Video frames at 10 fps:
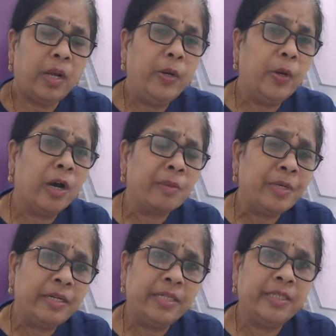
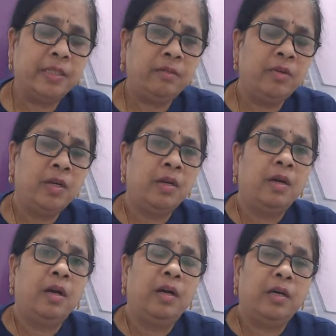normal reserve
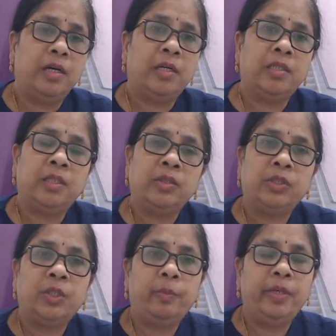
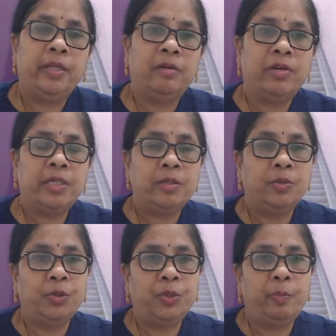should be the ones
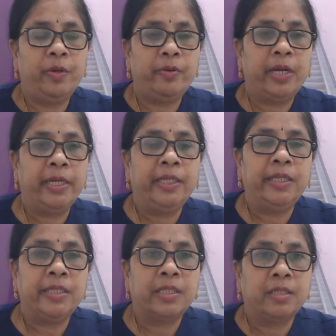who should be trying
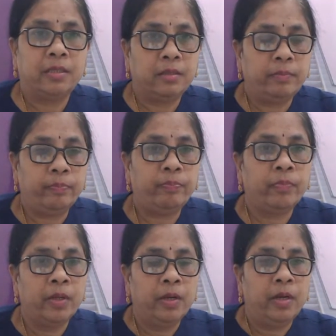this
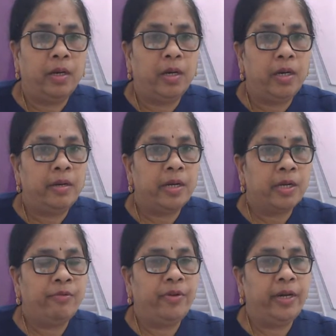
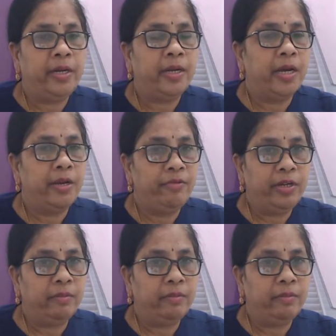drug-free IV.